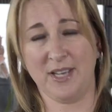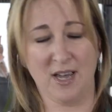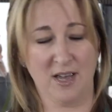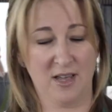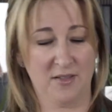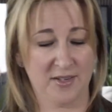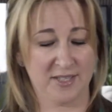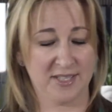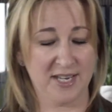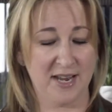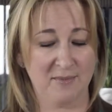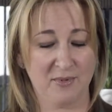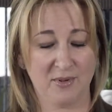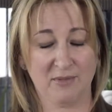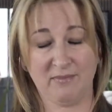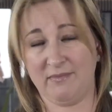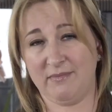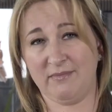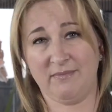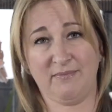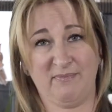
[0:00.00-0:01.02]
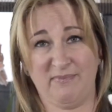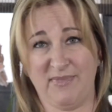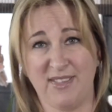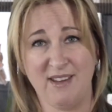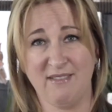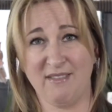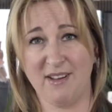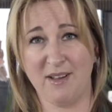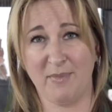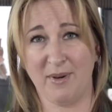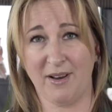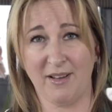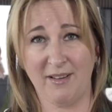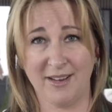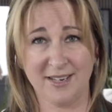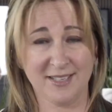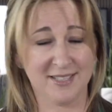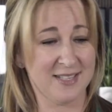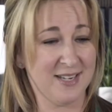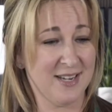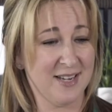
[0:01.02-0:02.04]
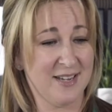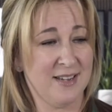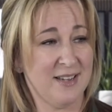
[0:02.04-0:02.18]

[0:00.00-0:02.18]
The same theory applies.